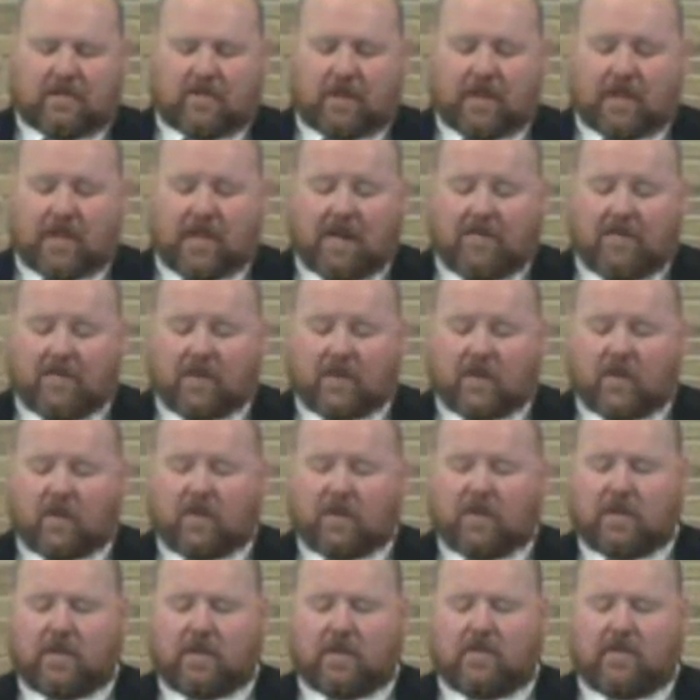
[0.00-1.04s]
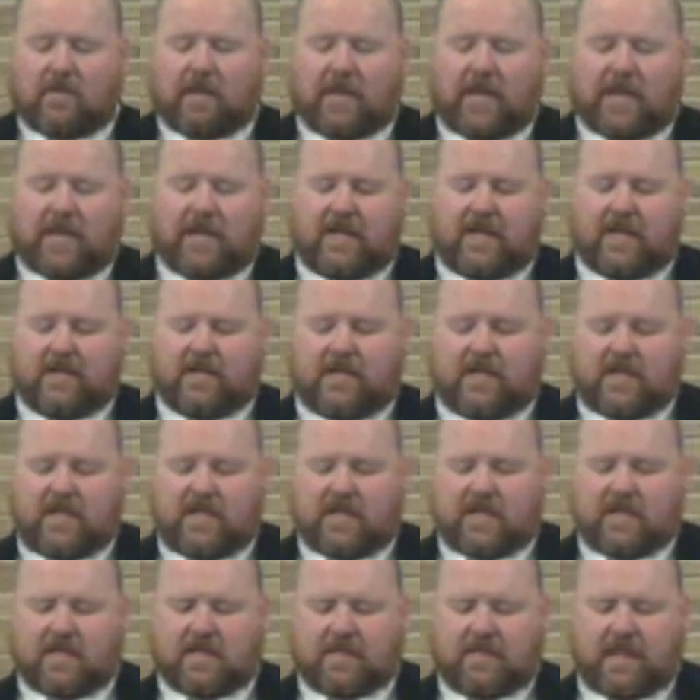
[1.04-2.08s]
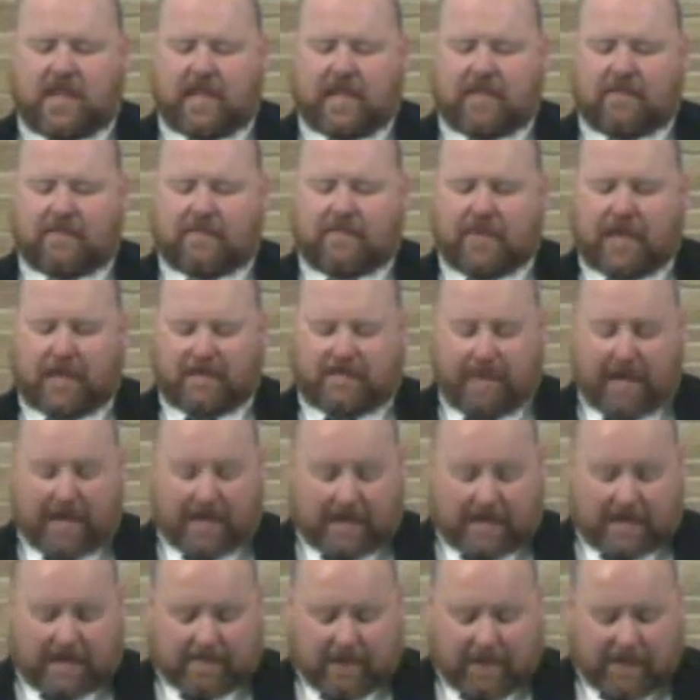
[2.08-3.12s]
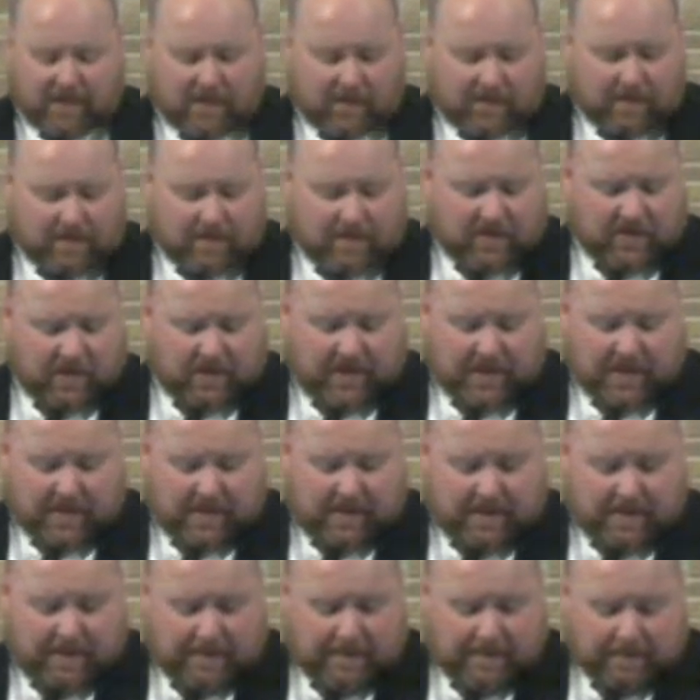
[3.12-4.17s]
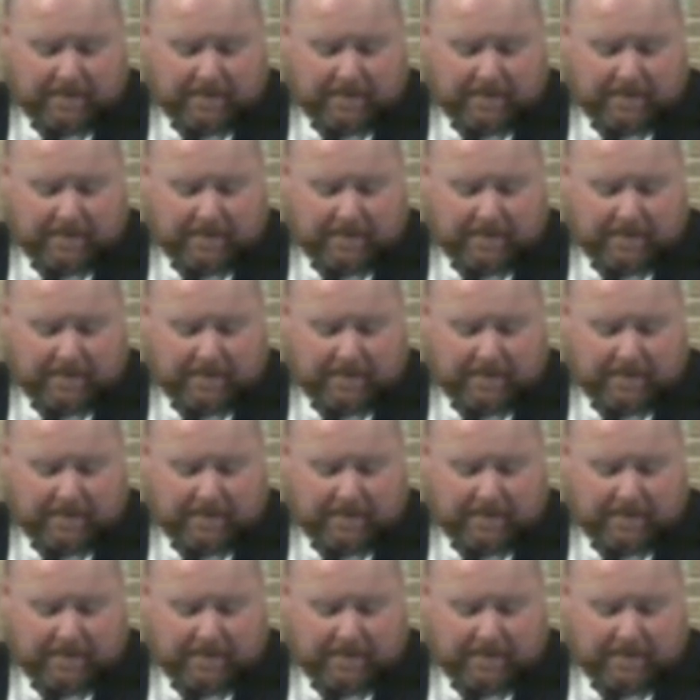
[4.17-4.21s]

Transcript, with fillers: We love you, Lord. We thank you in Jesus' name. Amen and amen. You can be seated.